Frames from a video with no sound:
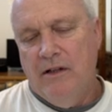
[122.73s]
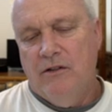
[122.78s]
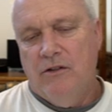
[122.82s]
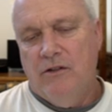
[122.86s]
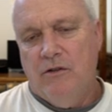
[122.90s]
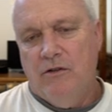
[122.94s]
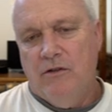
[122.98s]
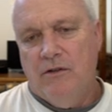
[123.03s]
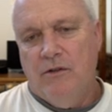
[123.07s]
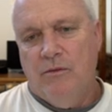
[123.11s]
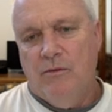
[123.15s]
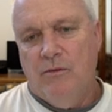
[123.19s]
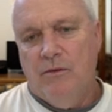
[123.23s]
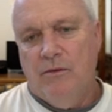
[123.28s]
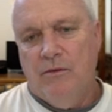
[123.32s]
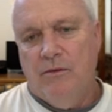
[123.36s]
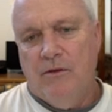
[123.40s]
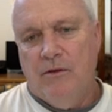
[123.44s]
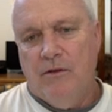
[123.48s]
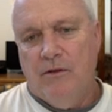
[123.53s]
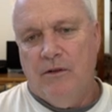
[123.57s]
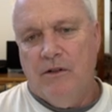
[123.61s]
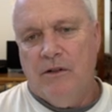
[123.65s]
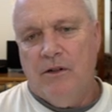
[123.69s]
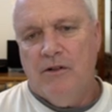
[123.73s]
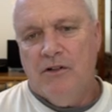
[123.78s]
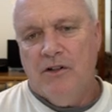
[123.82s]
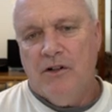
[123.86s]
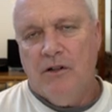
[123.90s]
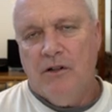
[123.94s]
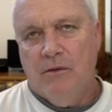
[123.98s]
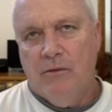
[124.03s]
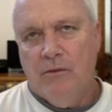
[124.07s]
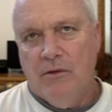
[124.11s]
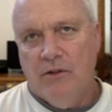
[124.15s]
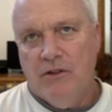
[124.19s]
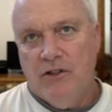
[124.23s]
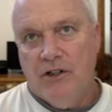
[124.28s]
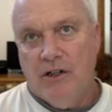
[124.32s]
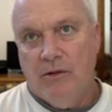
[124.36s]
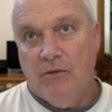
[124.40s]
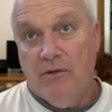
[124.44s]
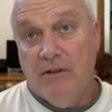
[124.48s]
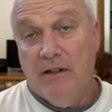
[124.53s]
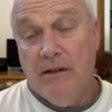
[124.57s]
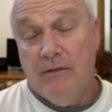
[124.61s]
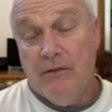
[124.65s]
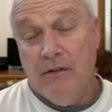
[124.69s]
Your consultant will
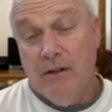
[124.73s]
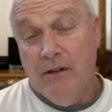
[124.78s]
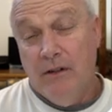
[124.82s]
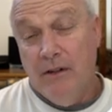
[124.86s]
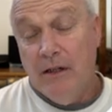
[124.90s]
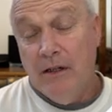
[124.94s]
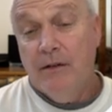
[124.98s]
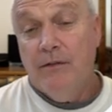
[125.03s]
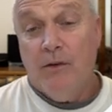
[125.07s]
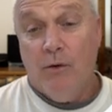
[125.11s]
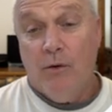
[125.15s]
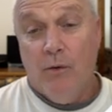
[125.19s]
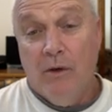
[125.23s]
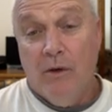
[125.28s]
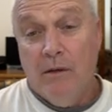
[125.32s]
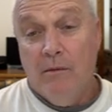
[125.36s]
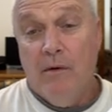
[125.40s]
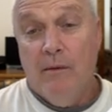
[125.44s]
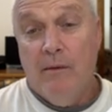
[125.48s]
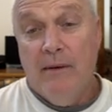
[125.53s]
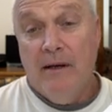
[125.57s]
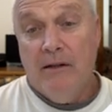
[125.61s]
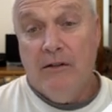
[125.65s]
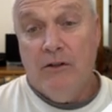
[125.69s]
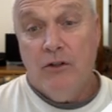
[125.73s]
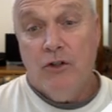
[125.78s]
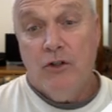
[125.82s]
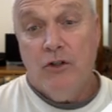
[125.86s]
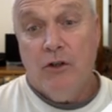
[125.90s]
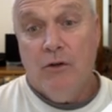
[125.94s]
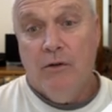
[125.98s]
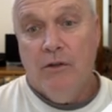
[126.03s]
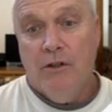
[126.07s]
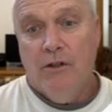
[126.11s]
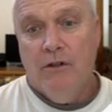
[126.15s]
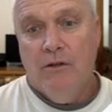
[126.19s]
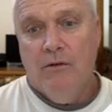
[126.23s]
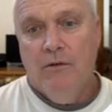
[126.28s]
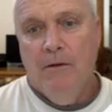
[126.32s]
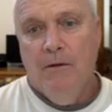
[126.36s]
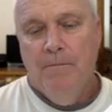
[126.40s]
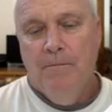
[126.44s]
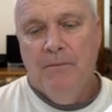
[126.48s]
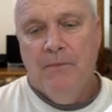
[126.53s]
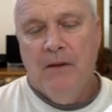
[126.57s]
generally have a link for what I'm about to show you.